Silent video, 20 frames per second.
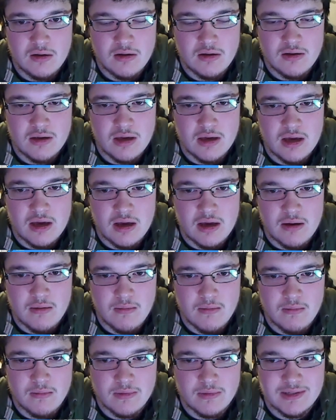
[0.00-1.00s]

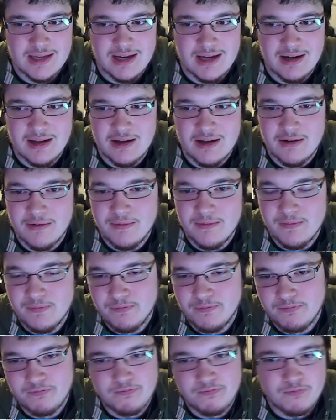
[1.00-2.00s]
Because I don't know.
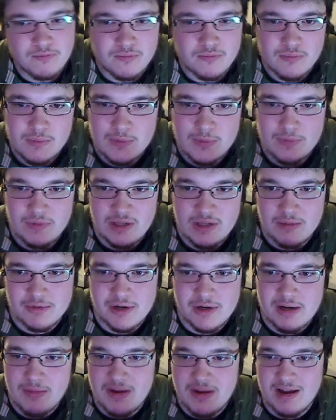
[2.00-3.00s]
I'm
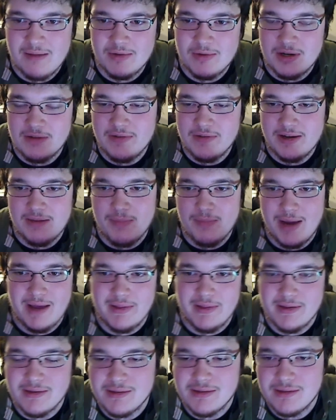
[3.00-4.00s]
trying to find a
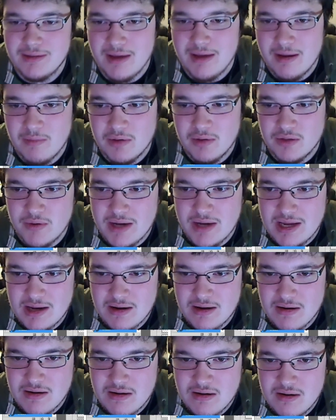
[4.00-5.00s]
balance, like,
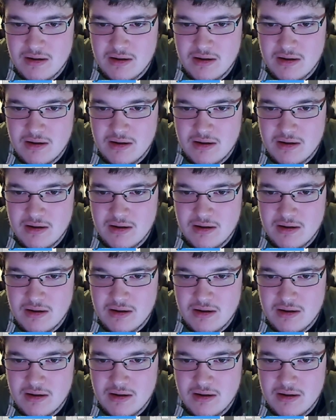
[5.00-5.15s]
between...